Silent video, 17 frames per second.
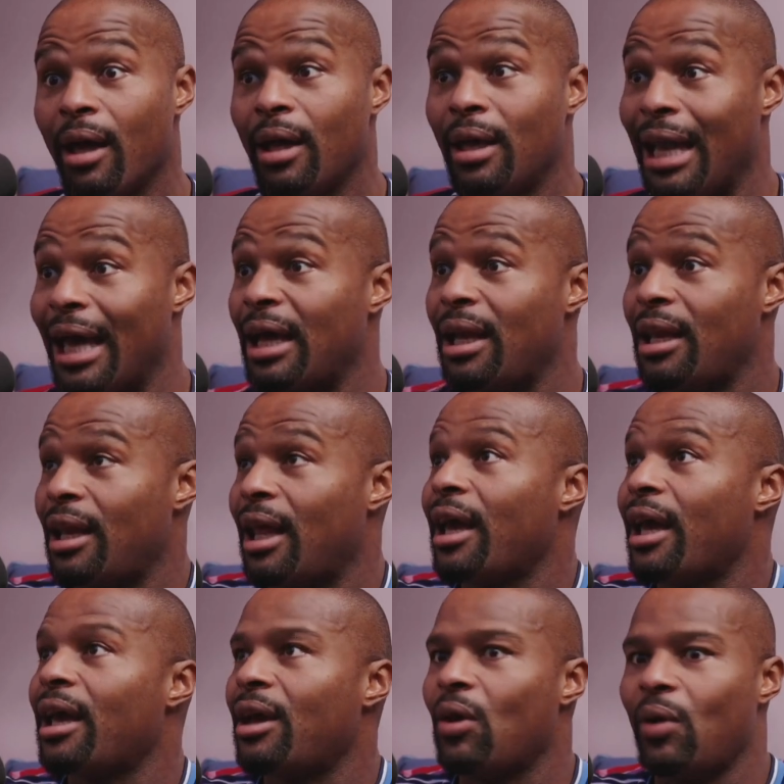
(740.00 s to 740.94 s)
Like
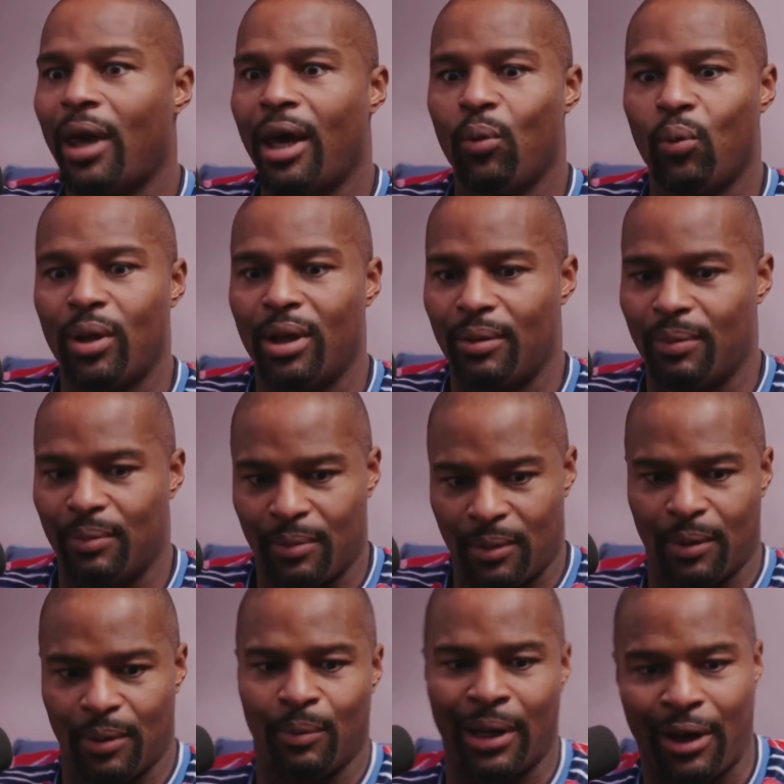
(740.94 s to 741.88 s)
okay,
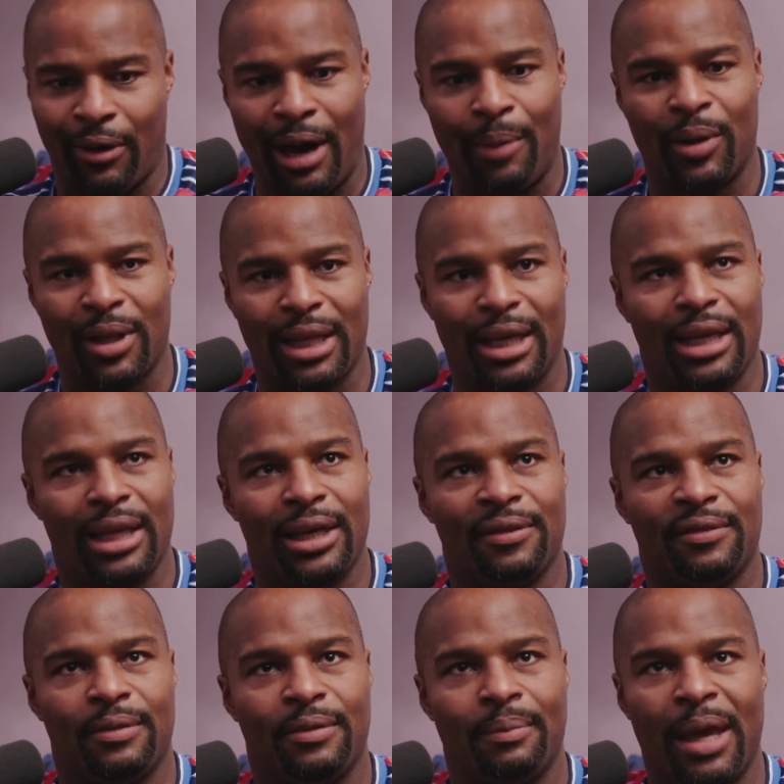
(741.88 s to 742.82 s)
my grandmother
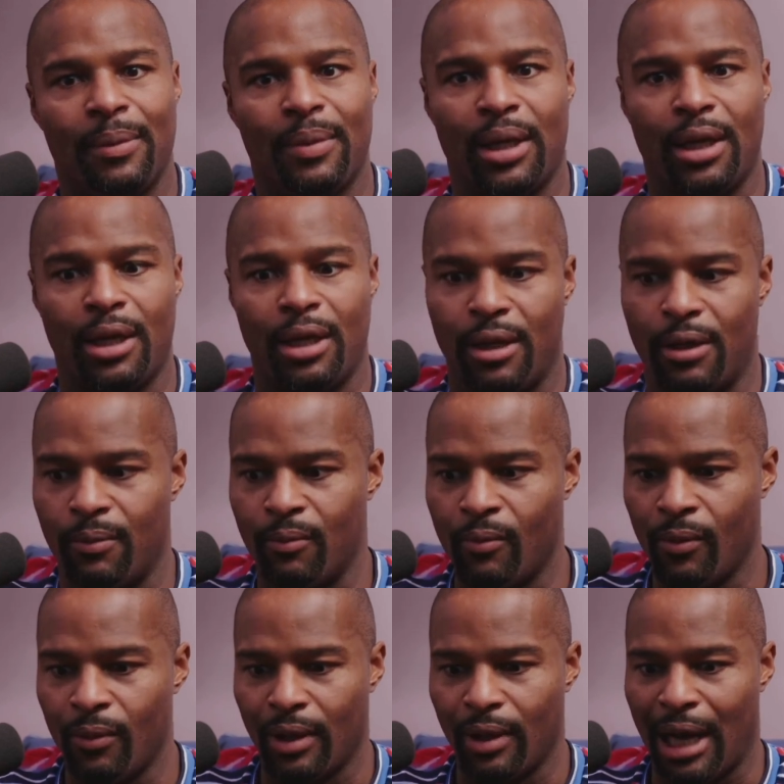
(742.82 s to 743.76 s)
lived maybe
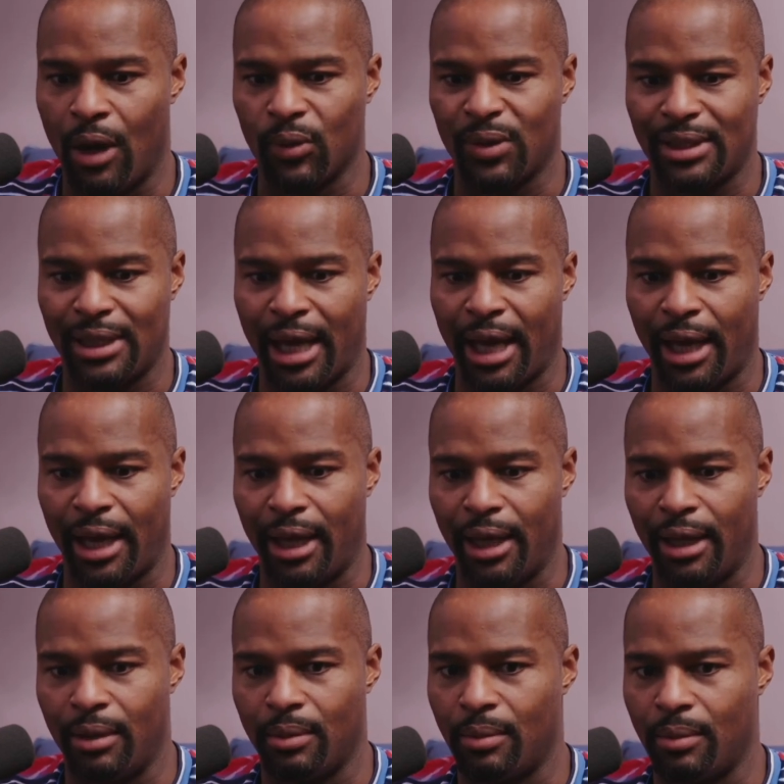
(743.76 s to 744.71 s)
a
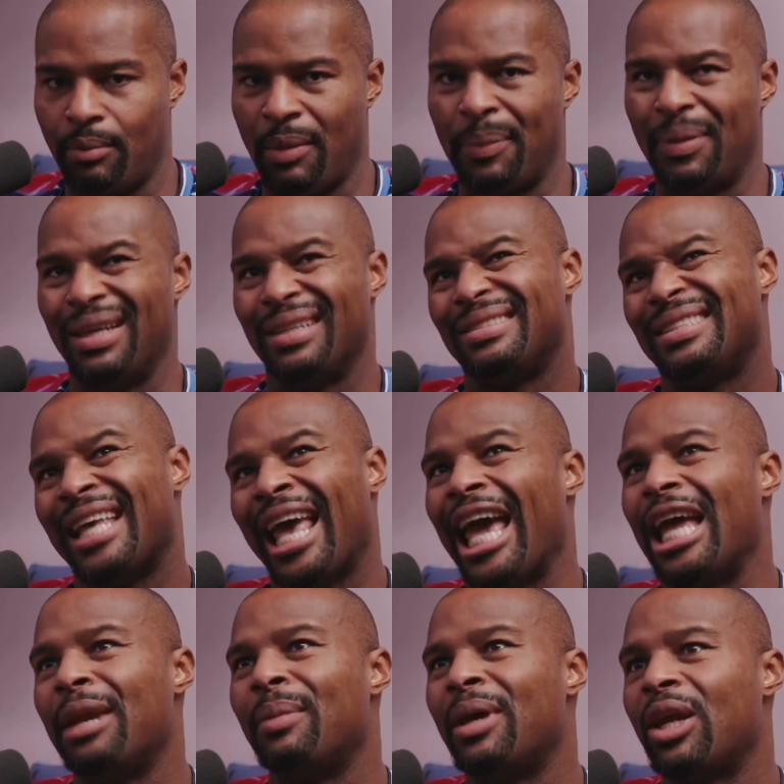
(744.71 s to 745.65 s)

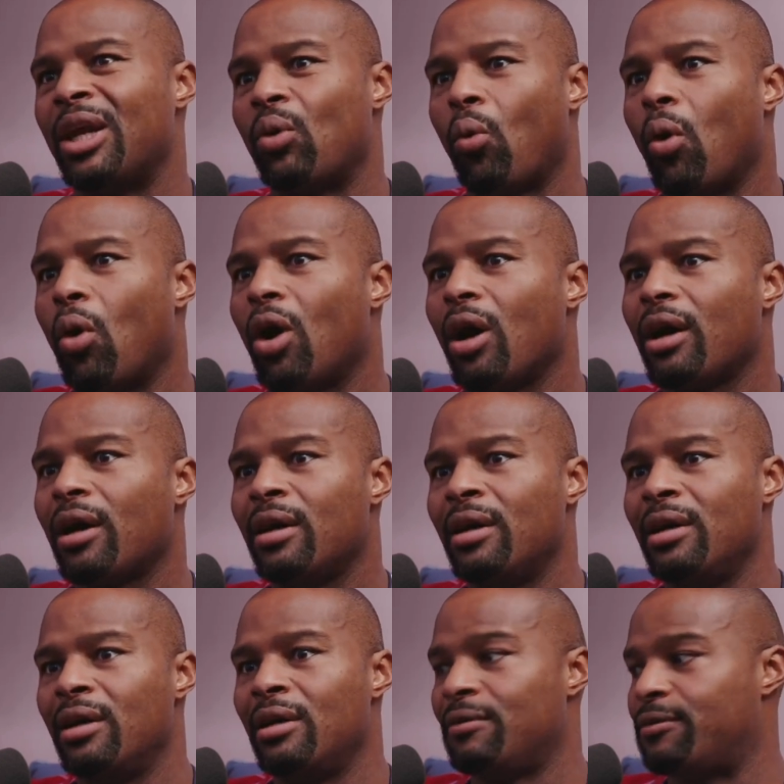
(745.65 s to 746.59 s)
10-minute walk
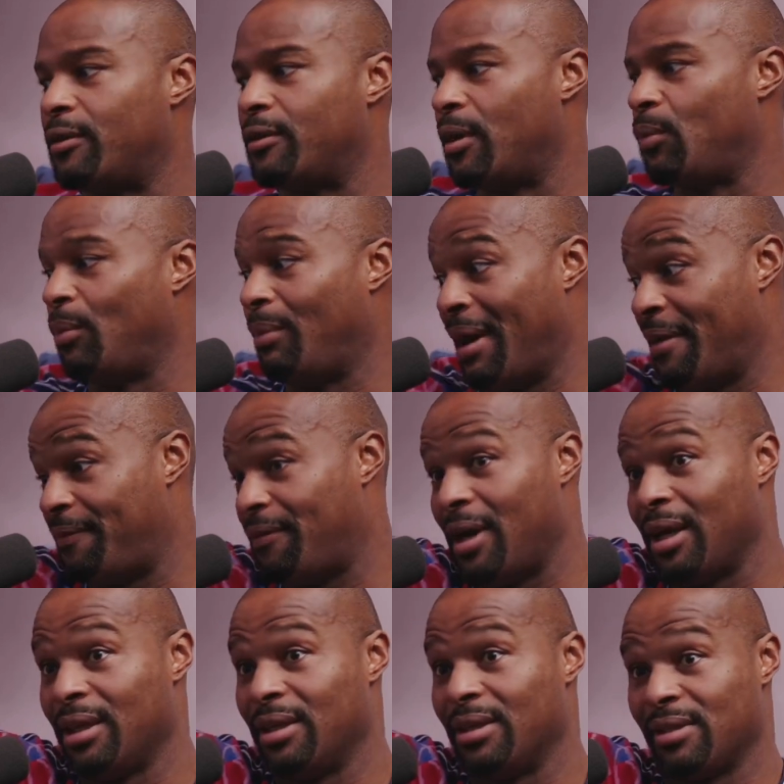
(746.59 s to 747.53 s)
from my
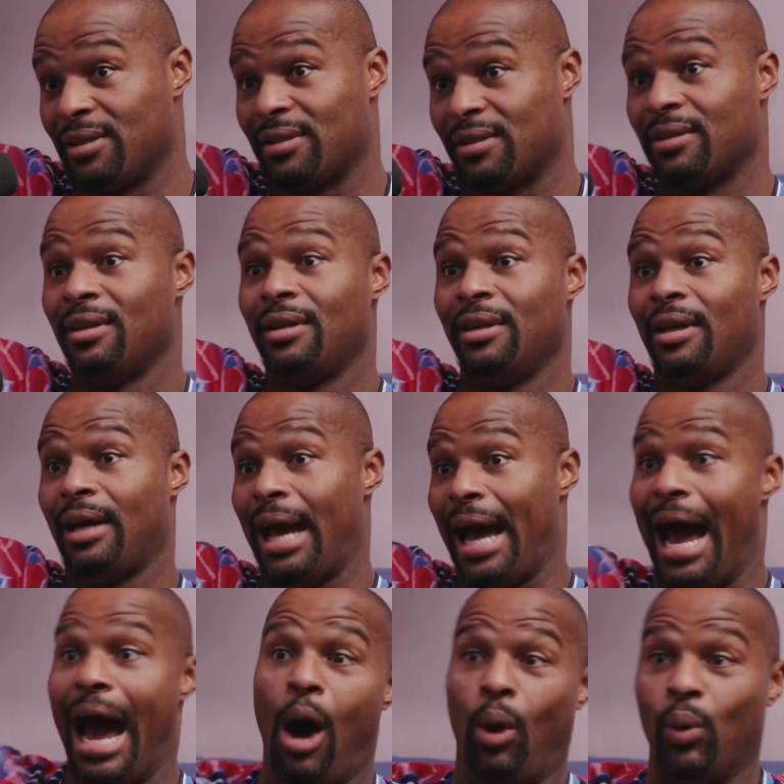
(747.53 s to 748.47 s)
father's
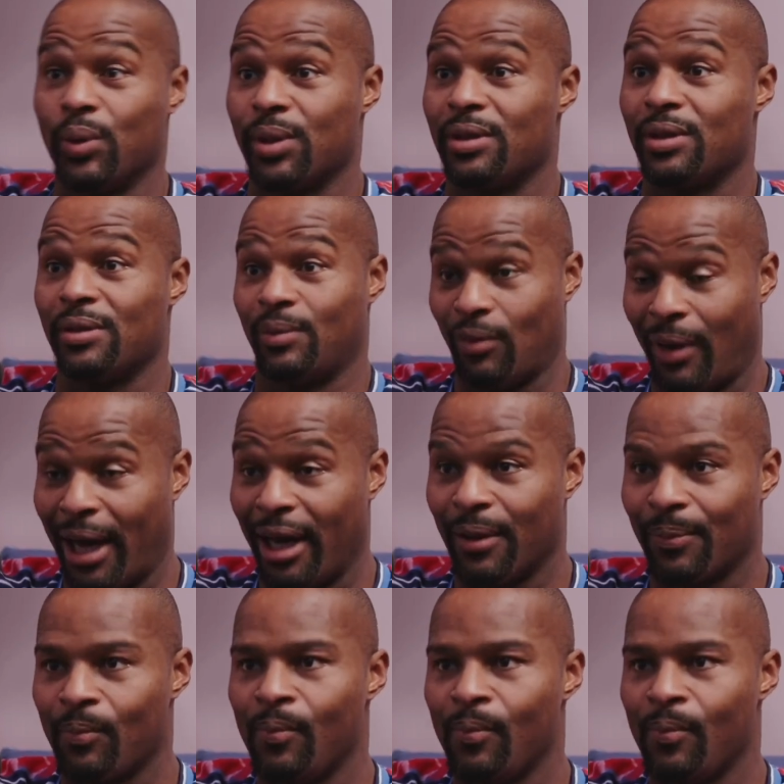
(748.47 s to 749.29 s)
house, uh-huh. right?